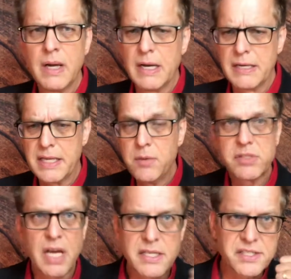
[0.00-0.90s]
He was
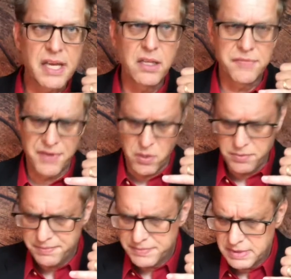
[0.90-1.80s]
on his telephone.
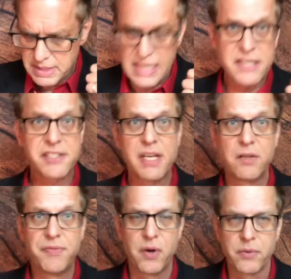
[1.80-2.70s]
He had a cell
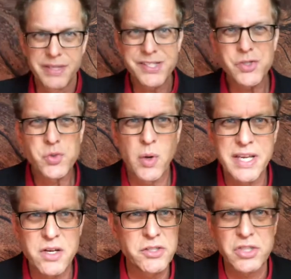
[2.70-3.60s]
phone. This is 20
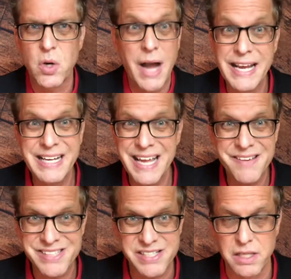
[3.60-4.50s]
years ago. I didn't have
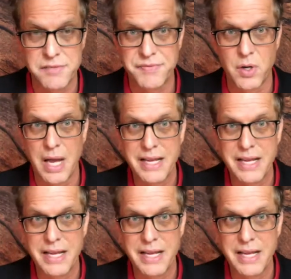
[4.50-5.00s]
a cell phone.